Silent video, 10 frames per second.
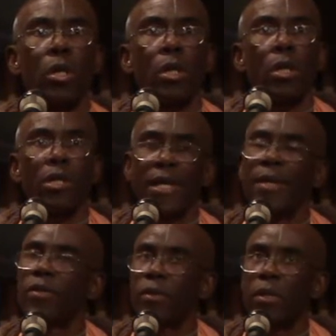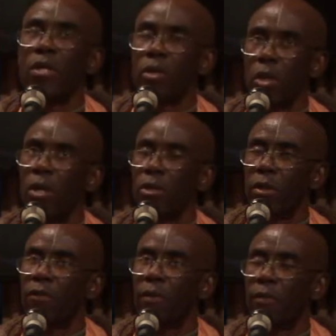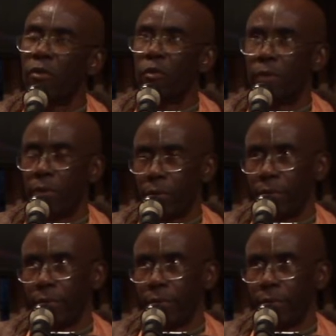he takes instructions from the super soul.